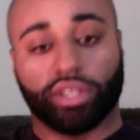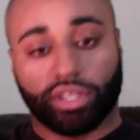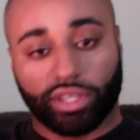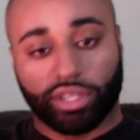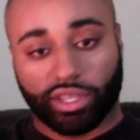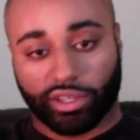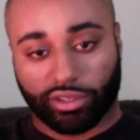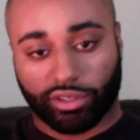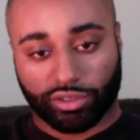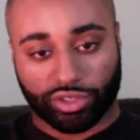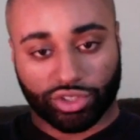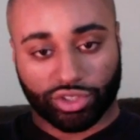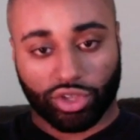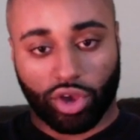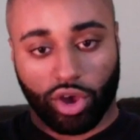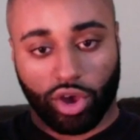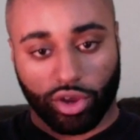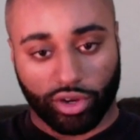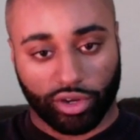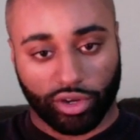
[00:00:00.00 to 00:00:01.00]
It was
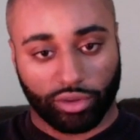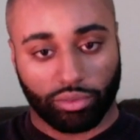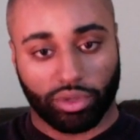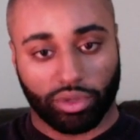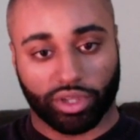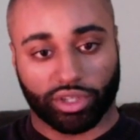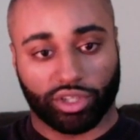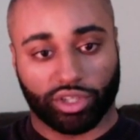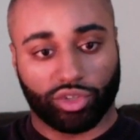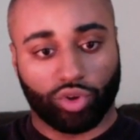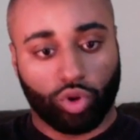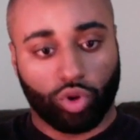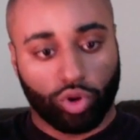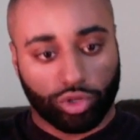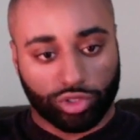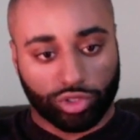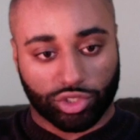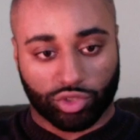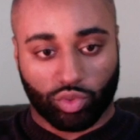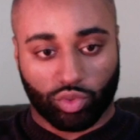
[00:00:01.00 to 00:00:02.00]
taller than the
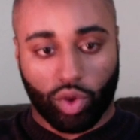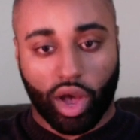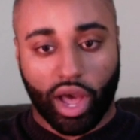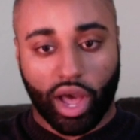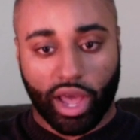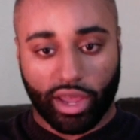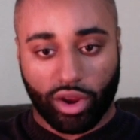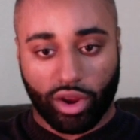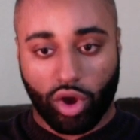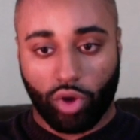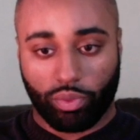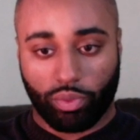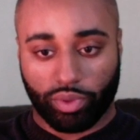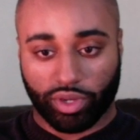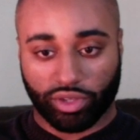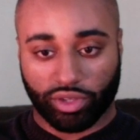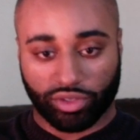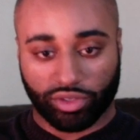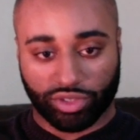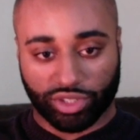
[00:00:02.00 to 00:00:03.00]
doors was wide
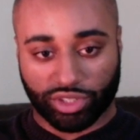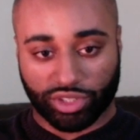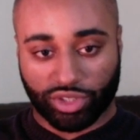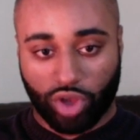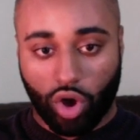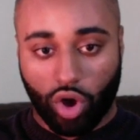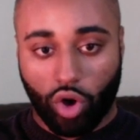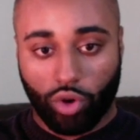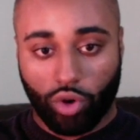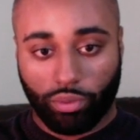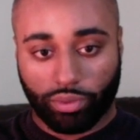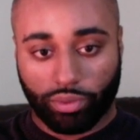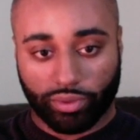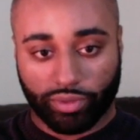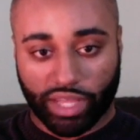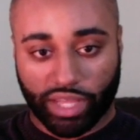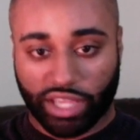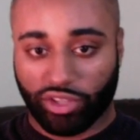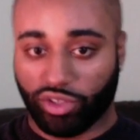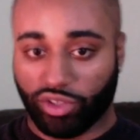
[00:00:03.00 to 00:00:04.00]
open. It was just
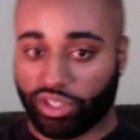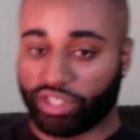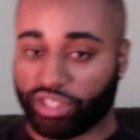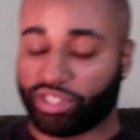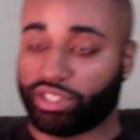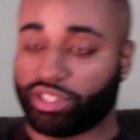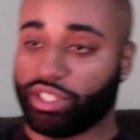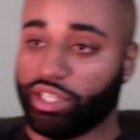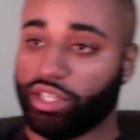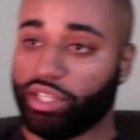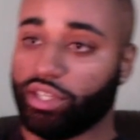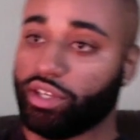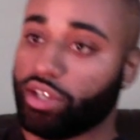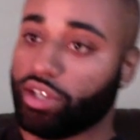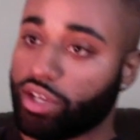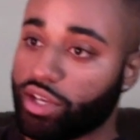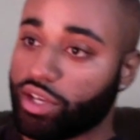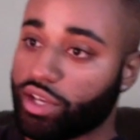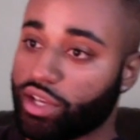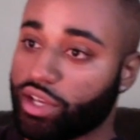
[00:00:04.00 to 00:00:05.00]
open, and you could see
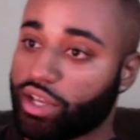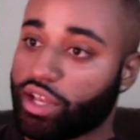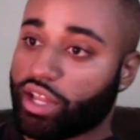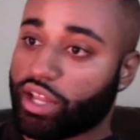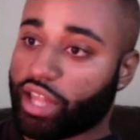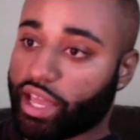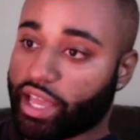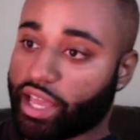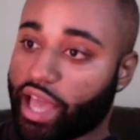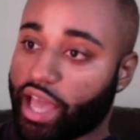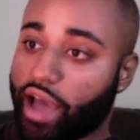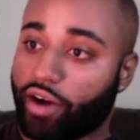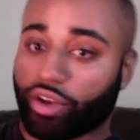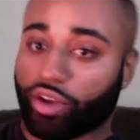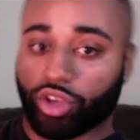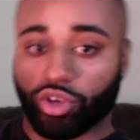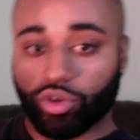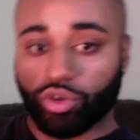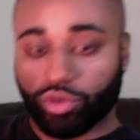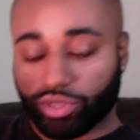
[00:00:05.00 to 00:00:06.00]
like how
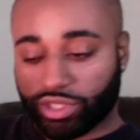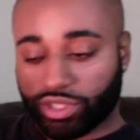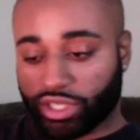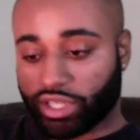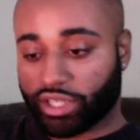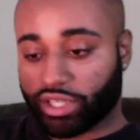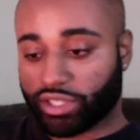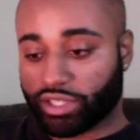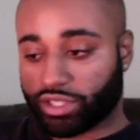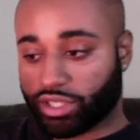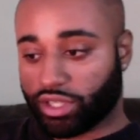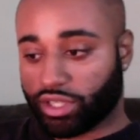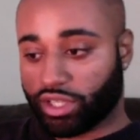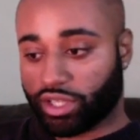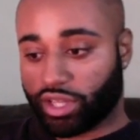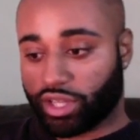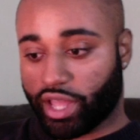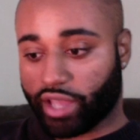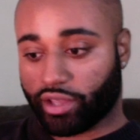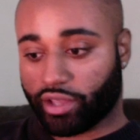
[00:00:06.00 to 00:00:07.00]
huge it is. It
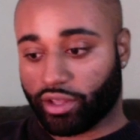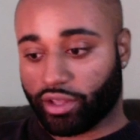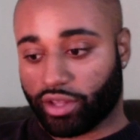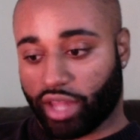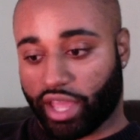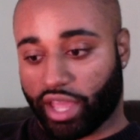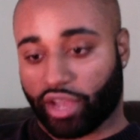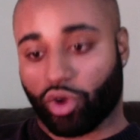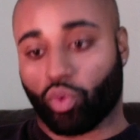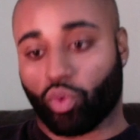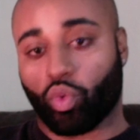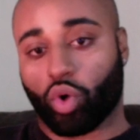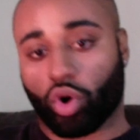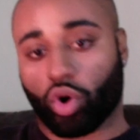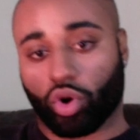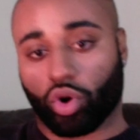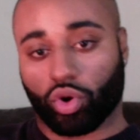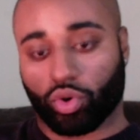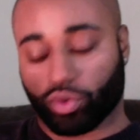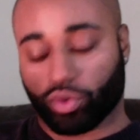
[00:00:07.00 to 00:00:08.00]
looked like a
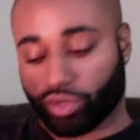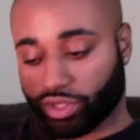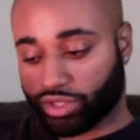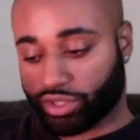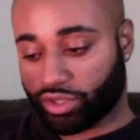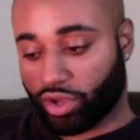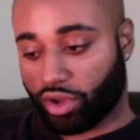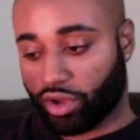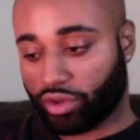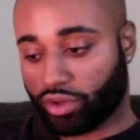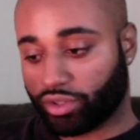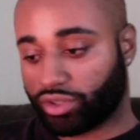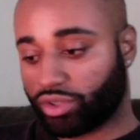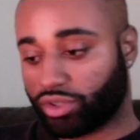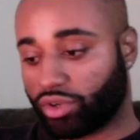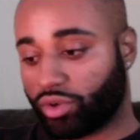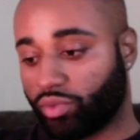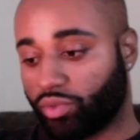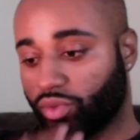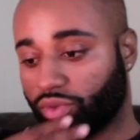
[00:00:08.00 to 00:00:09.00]
world. This
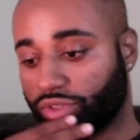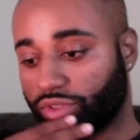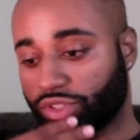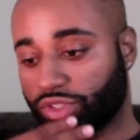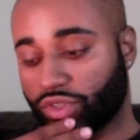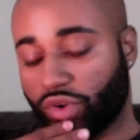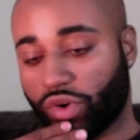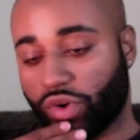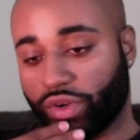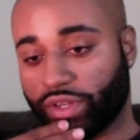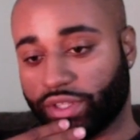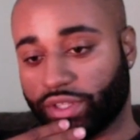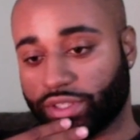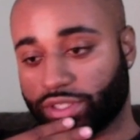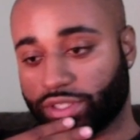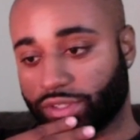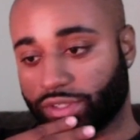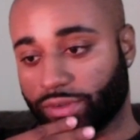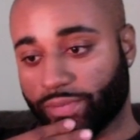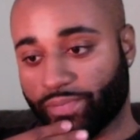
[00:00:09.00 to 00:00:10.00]
auditorium was going
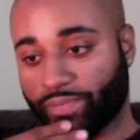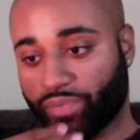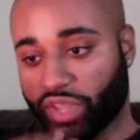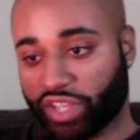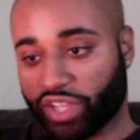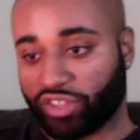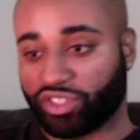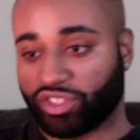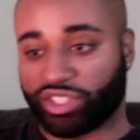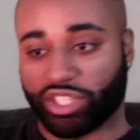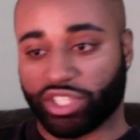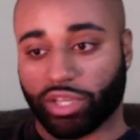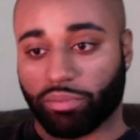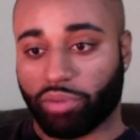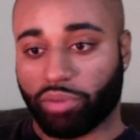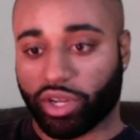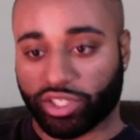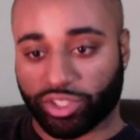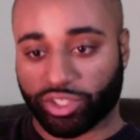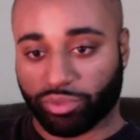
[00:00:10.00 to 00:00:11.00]
into. Like you see a
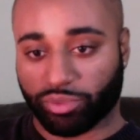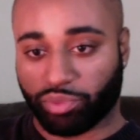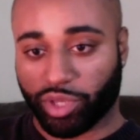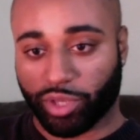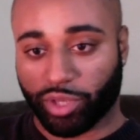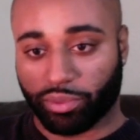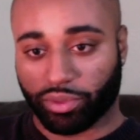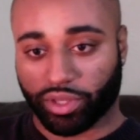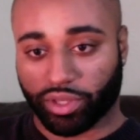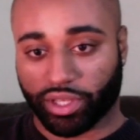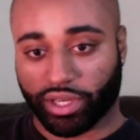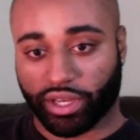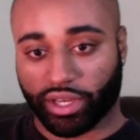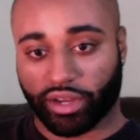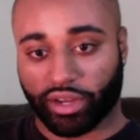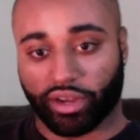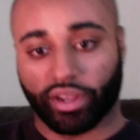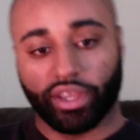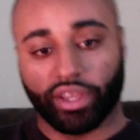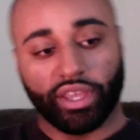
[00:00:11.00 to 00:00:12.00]
bunch of people in
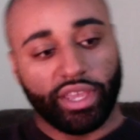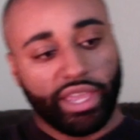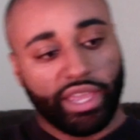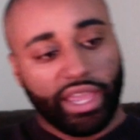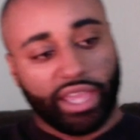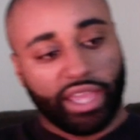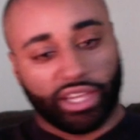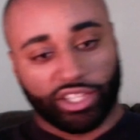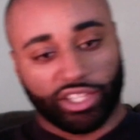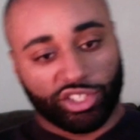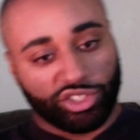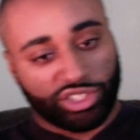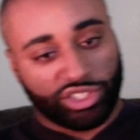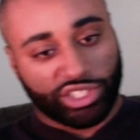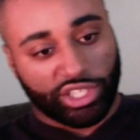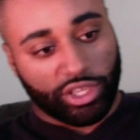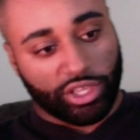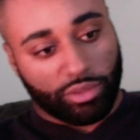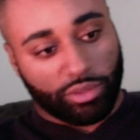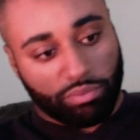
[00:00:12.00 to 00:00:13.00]
there, and then you
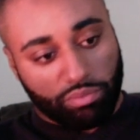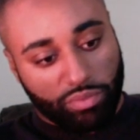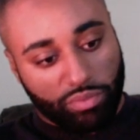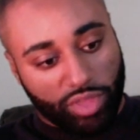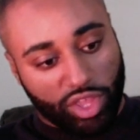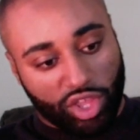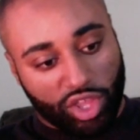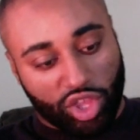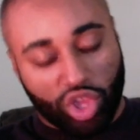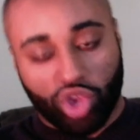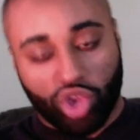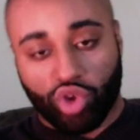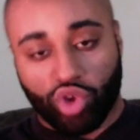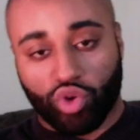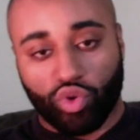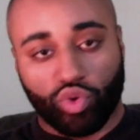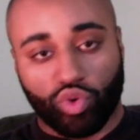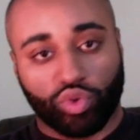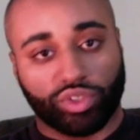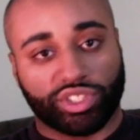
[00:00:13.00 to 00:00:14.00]
see a
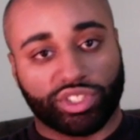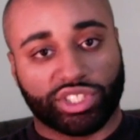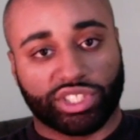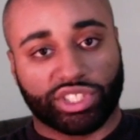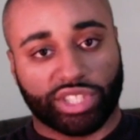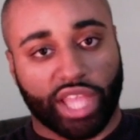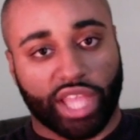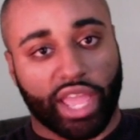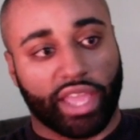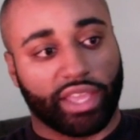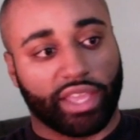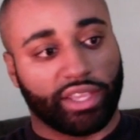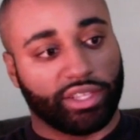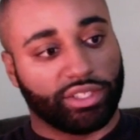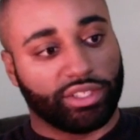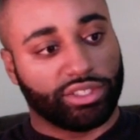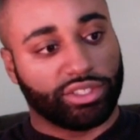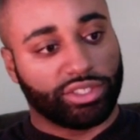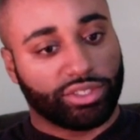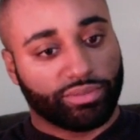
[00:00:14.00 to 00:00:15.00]
huge
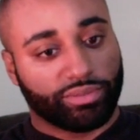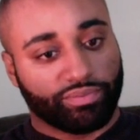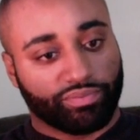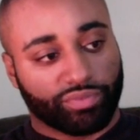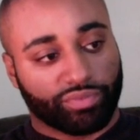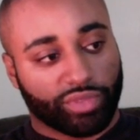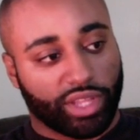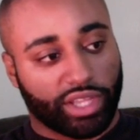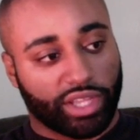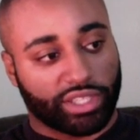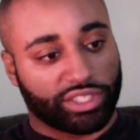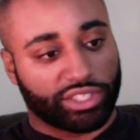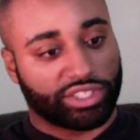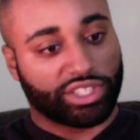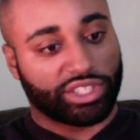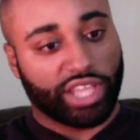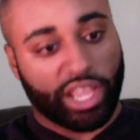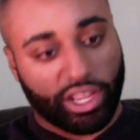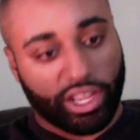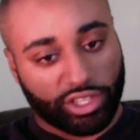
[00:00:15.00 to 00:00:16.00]
stage. Like the
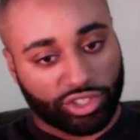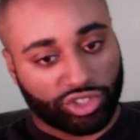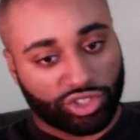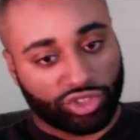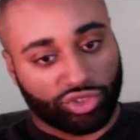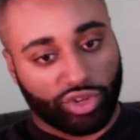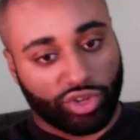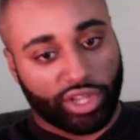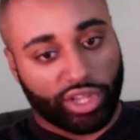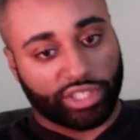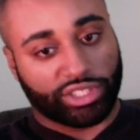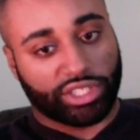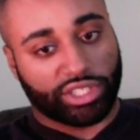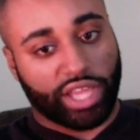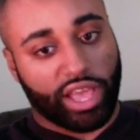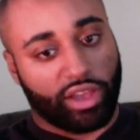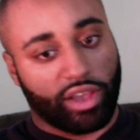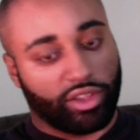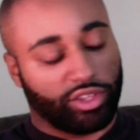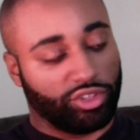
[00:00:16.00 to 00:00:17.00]
stage stretched
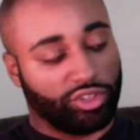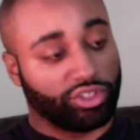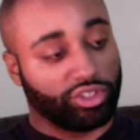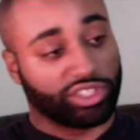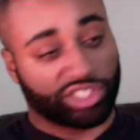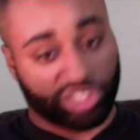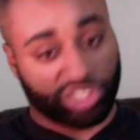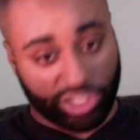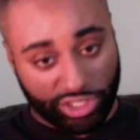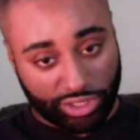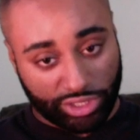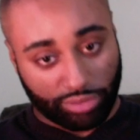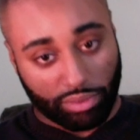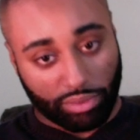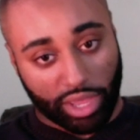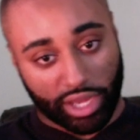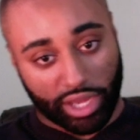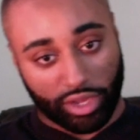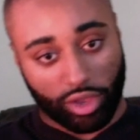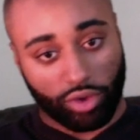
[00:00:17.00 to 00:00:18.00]
out, and you can see
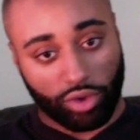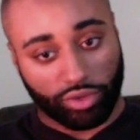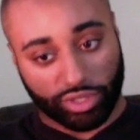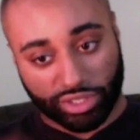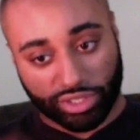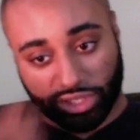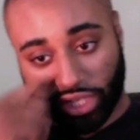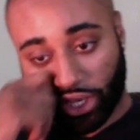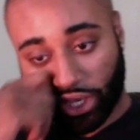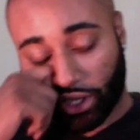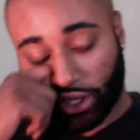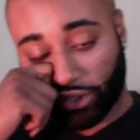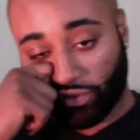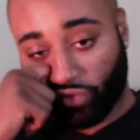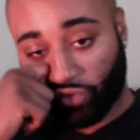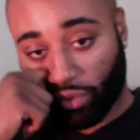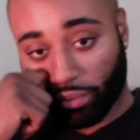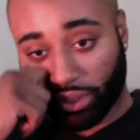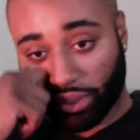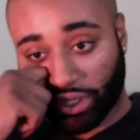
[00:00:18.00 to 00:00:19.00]
somebody on the stage
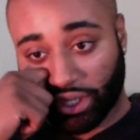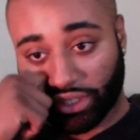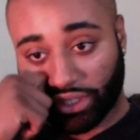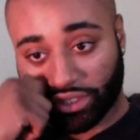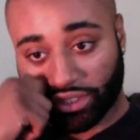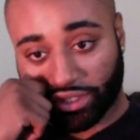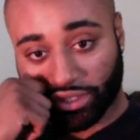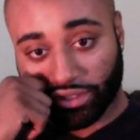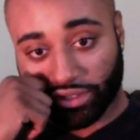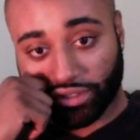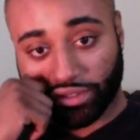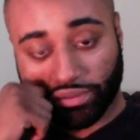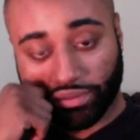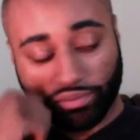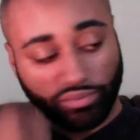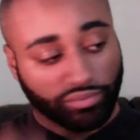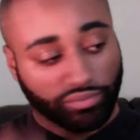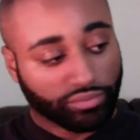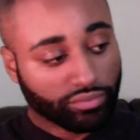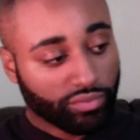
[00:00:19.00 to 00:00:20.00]
from a distance.
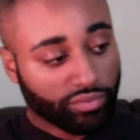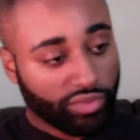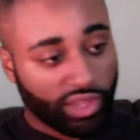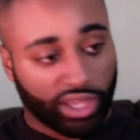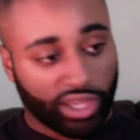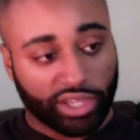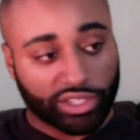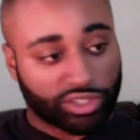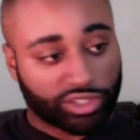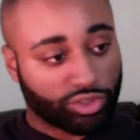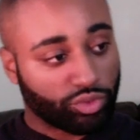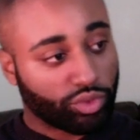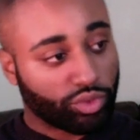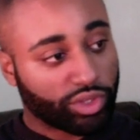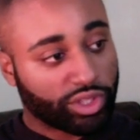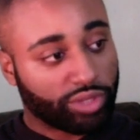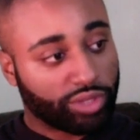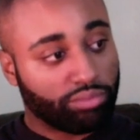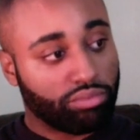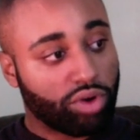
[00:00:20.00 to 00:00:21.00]
And it's a
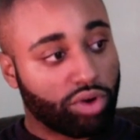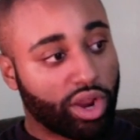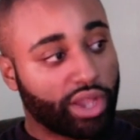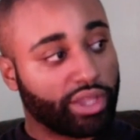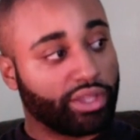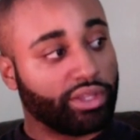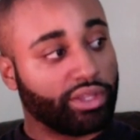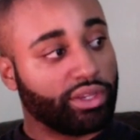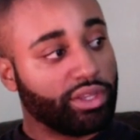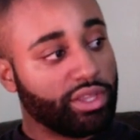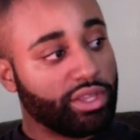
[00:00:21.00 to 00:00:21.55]
really bright